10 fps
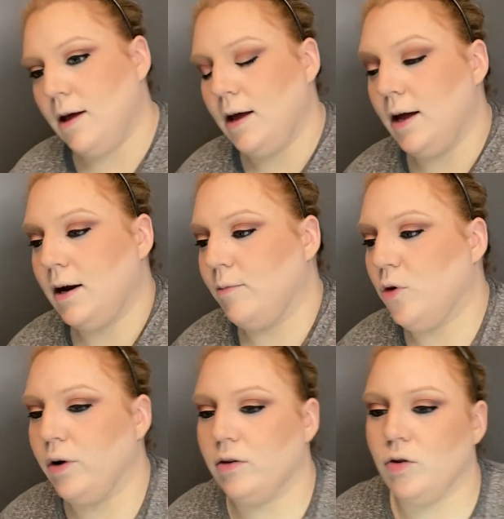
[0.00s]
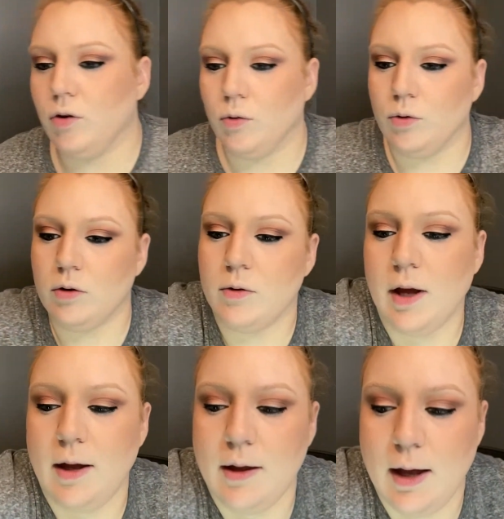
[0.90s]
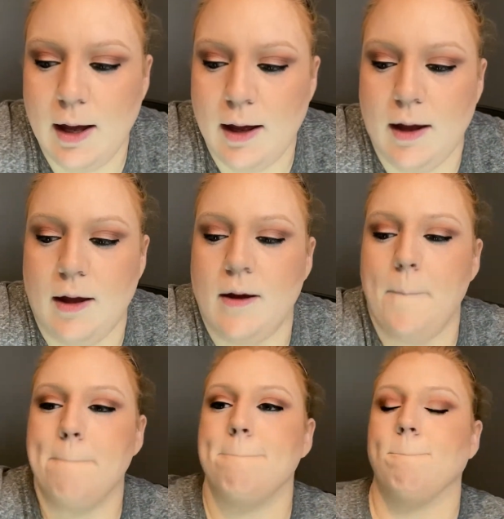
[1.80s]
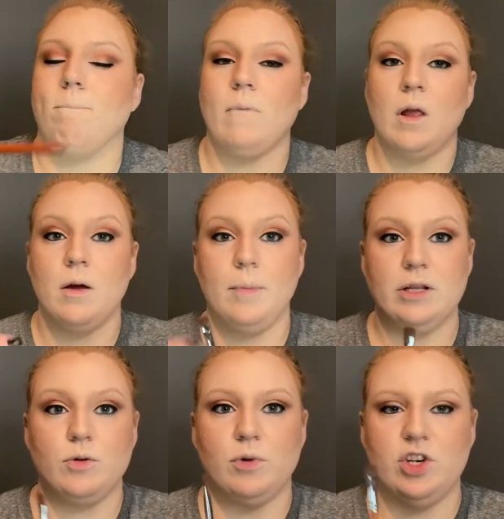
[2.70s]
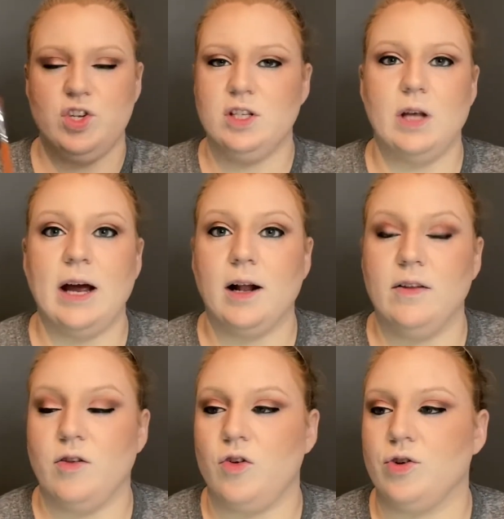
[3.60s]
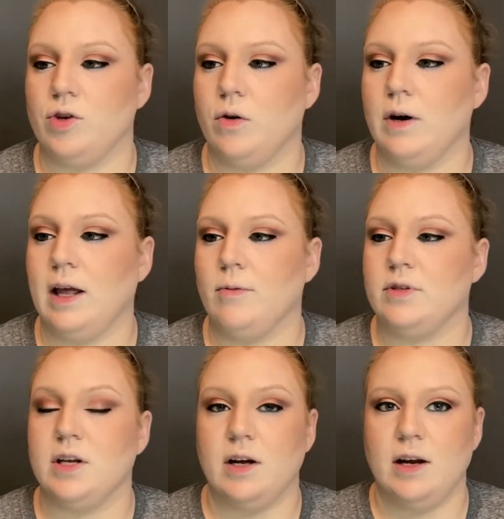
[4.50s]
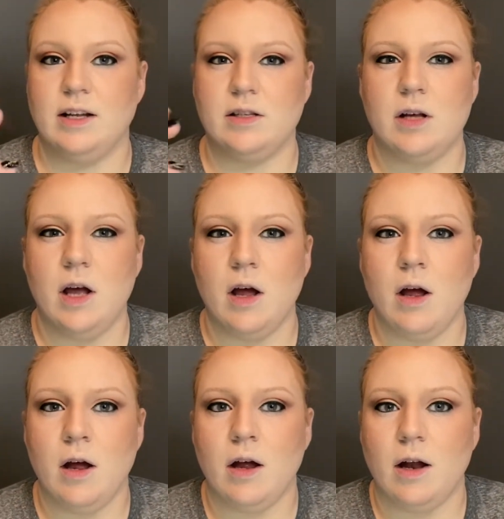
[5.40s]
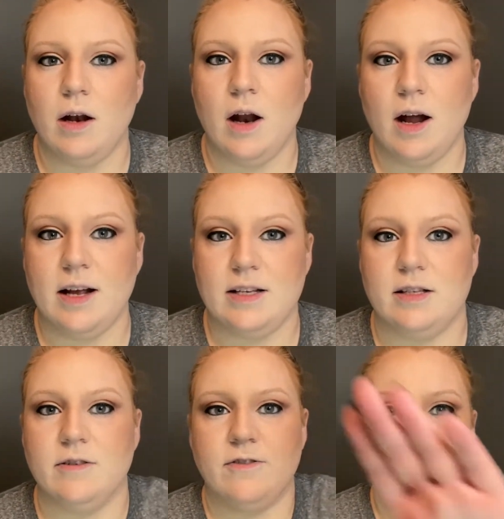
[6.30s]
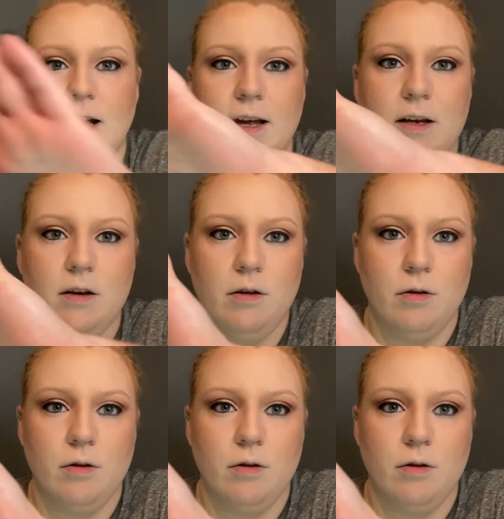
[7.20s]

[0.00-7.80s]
and I'm going to take a pencil brush. I got this years ago on Amazon. It's not as defined.